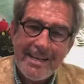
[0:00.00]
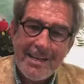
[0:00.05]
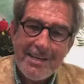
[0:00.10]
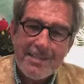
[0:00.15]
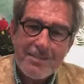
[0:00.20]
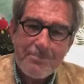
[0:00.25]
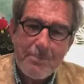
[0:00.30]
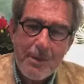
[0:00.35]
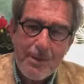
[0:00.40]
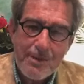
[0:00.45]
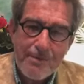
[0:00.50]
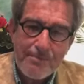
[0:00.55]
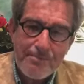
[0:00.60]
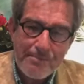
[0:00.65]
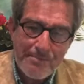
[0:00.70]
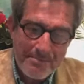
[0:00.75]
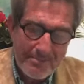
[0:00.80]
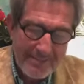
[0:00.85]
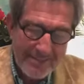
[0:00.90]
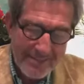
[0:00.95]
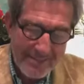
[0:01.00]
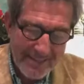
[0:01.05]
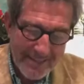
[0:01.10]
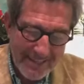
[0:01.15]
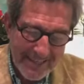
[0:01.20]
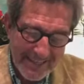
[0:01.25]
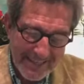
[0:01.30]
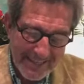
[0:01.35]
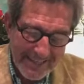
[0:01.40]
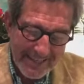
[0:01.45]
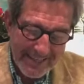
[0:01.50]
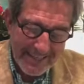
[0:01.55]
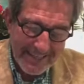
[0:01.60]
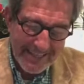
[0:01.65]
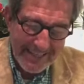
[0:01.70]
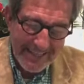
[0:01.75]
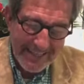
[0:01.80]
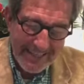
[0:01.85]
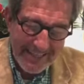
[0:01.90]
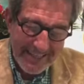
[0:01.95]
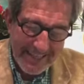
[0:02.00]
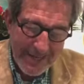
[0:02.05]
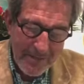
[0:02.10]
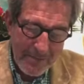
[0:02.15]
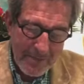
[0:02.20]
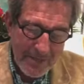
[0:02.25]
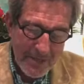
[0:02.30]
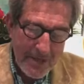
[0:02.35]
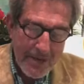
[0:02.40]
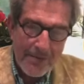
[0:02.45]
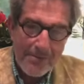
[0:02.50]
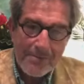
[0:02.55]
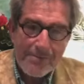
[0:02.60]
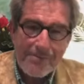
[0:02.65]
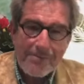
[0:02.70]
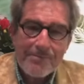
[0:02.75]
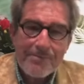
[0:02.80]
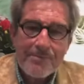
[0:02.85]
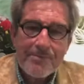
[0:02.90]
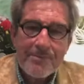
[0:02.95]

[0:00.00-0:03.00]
A last poem. Here we go.